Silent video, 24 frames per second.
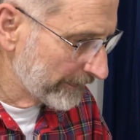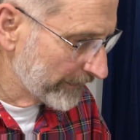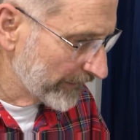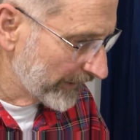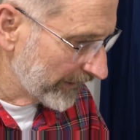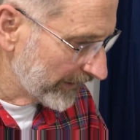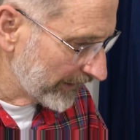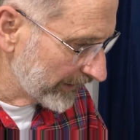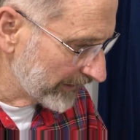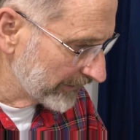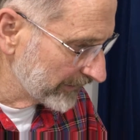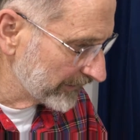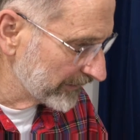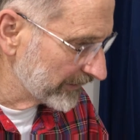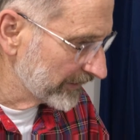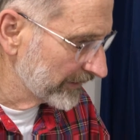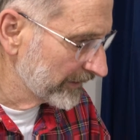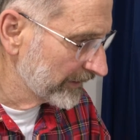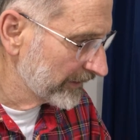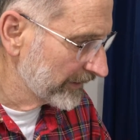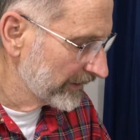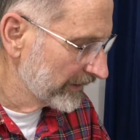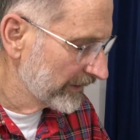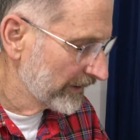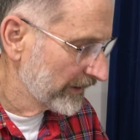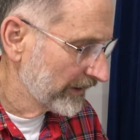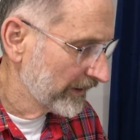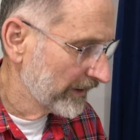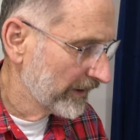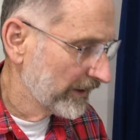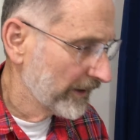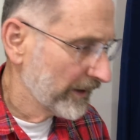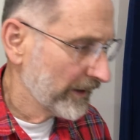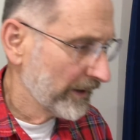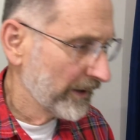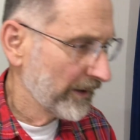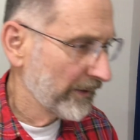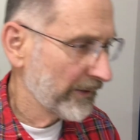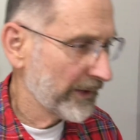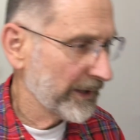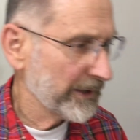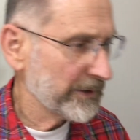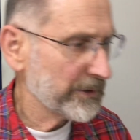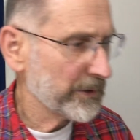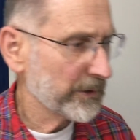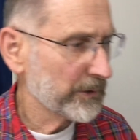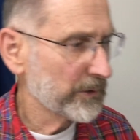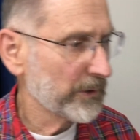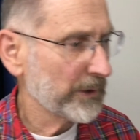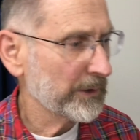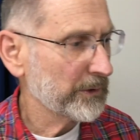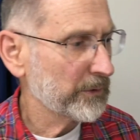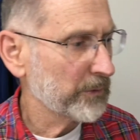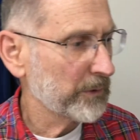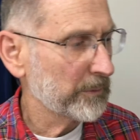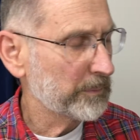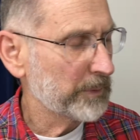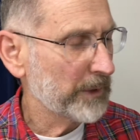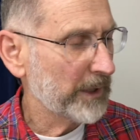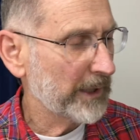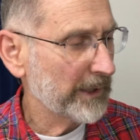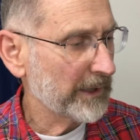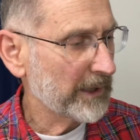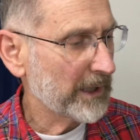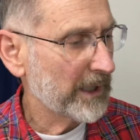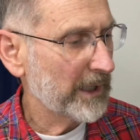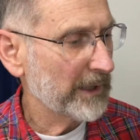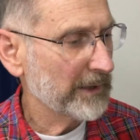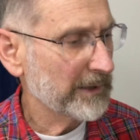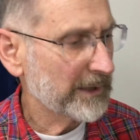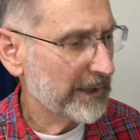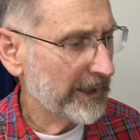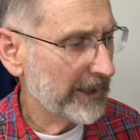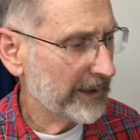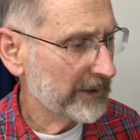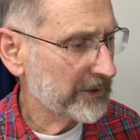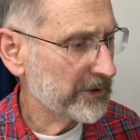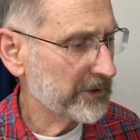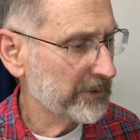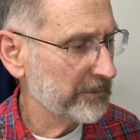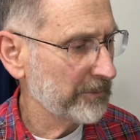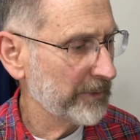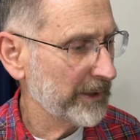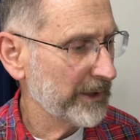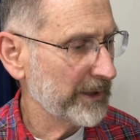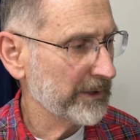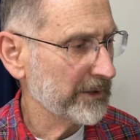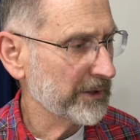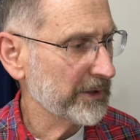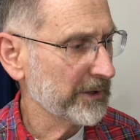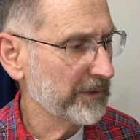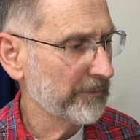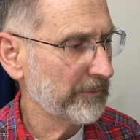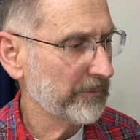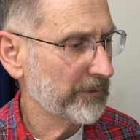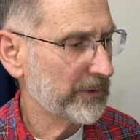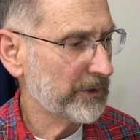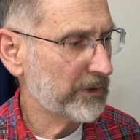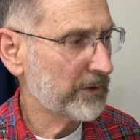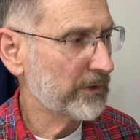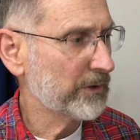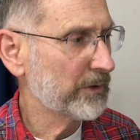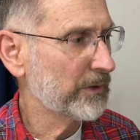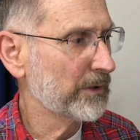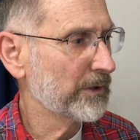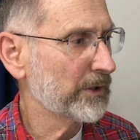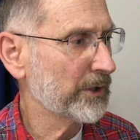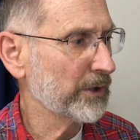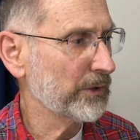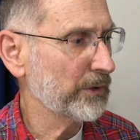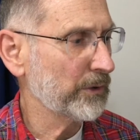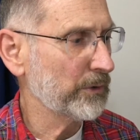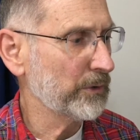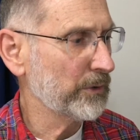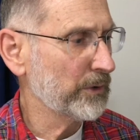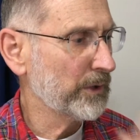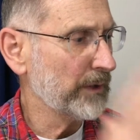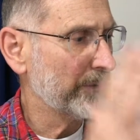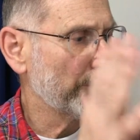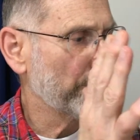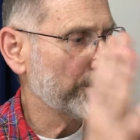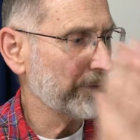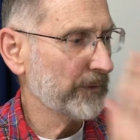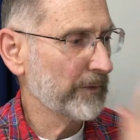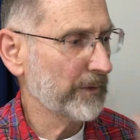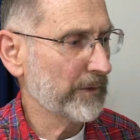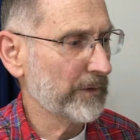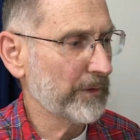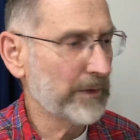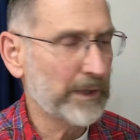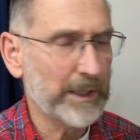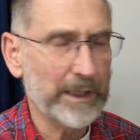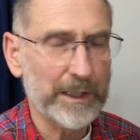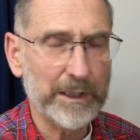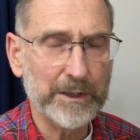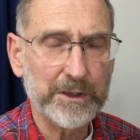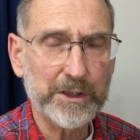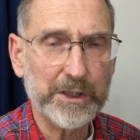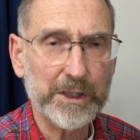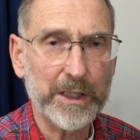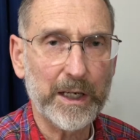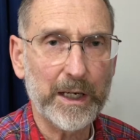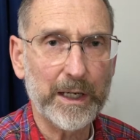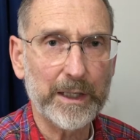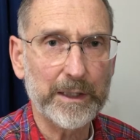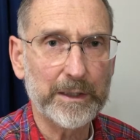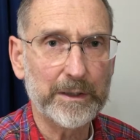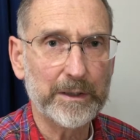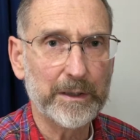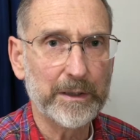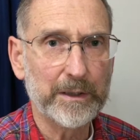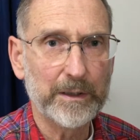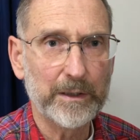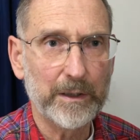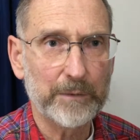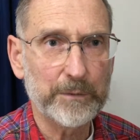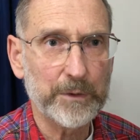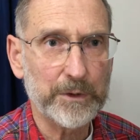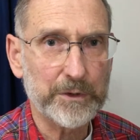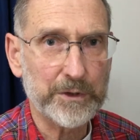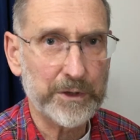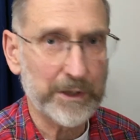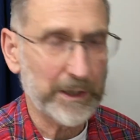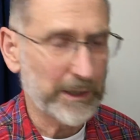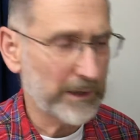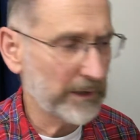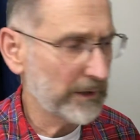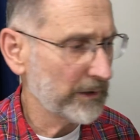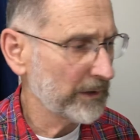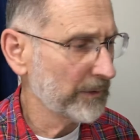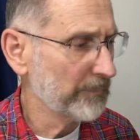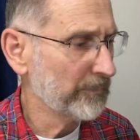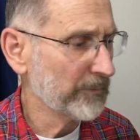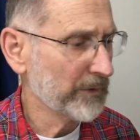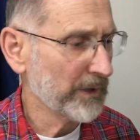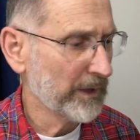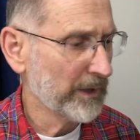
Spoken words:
and then you're going to apply contact cement to the inside of your shell,